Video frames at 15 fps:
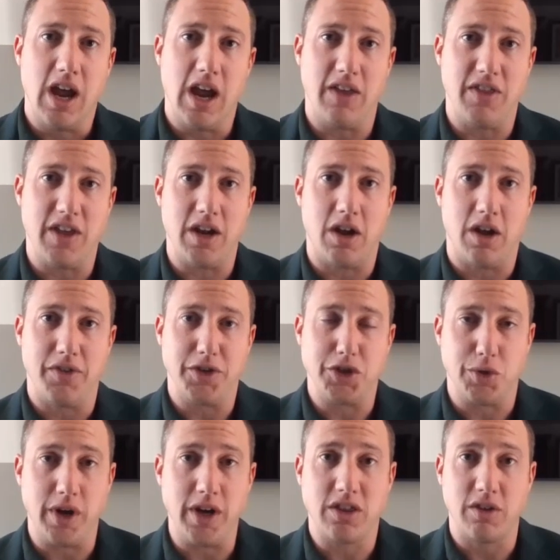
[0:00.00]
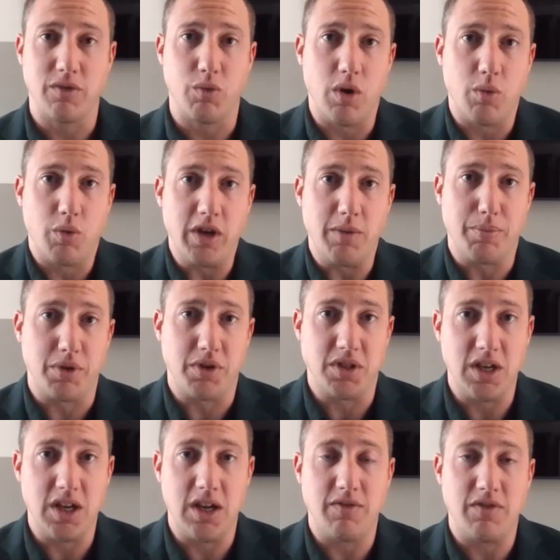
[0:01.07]
And then on the strength of what we
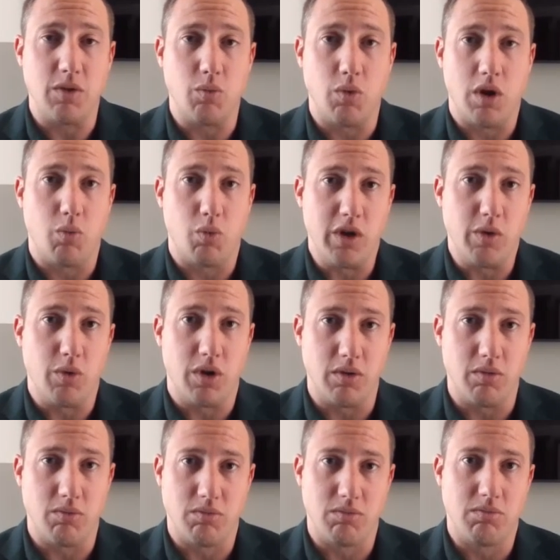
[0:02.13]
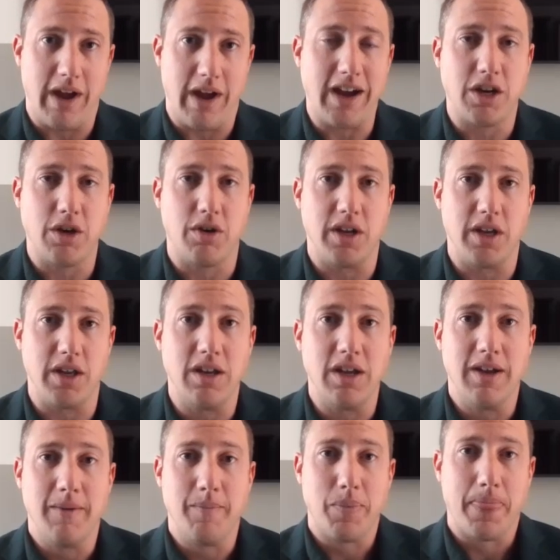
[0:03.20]
perceived and what we were accurate
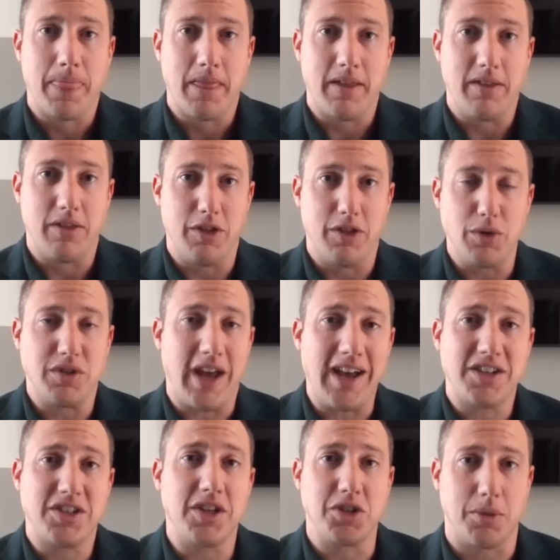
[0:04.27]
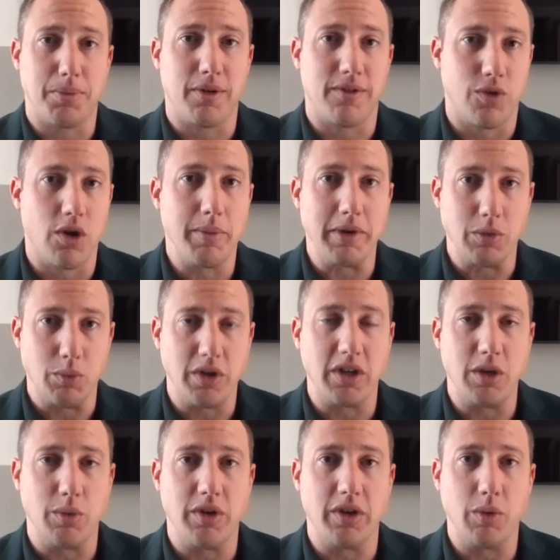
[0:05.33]
in, those assets are performing
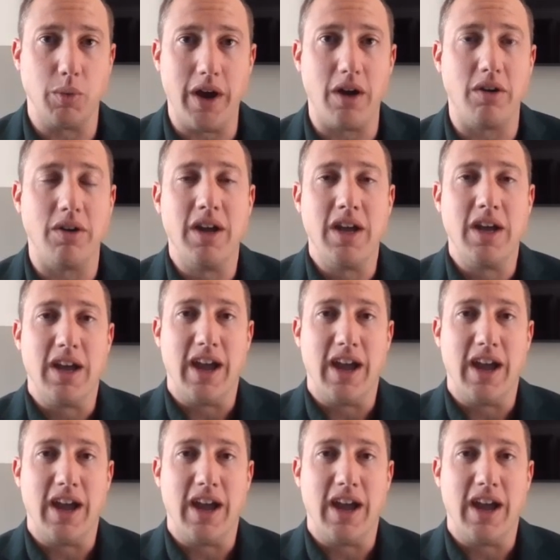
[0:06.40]
really, really well.